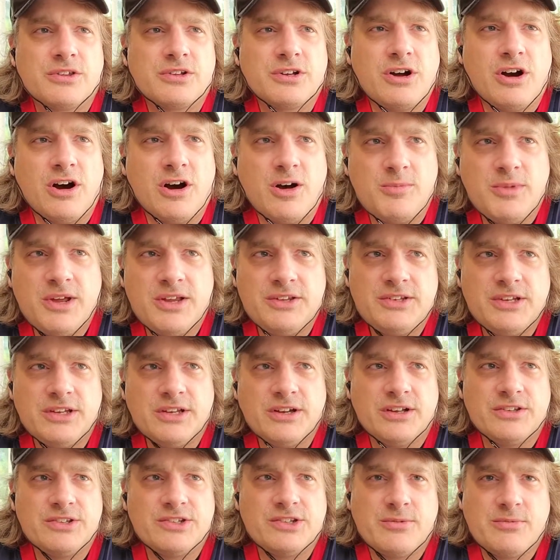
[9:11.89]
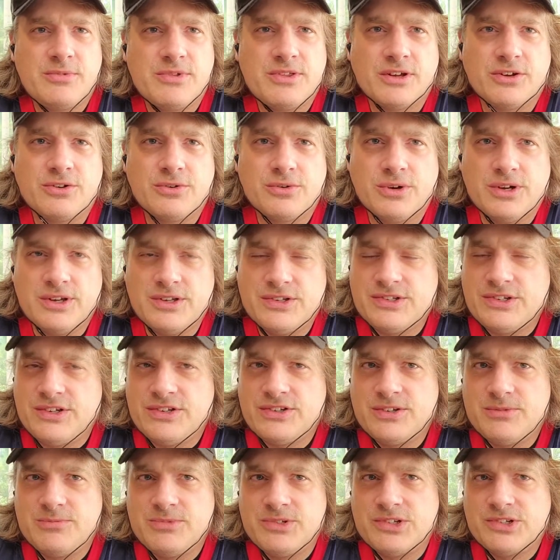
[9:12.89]
commenting on some of the
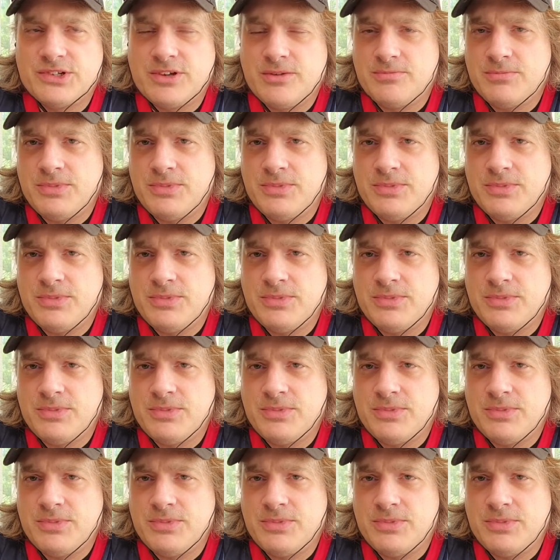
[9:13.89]
criticisms some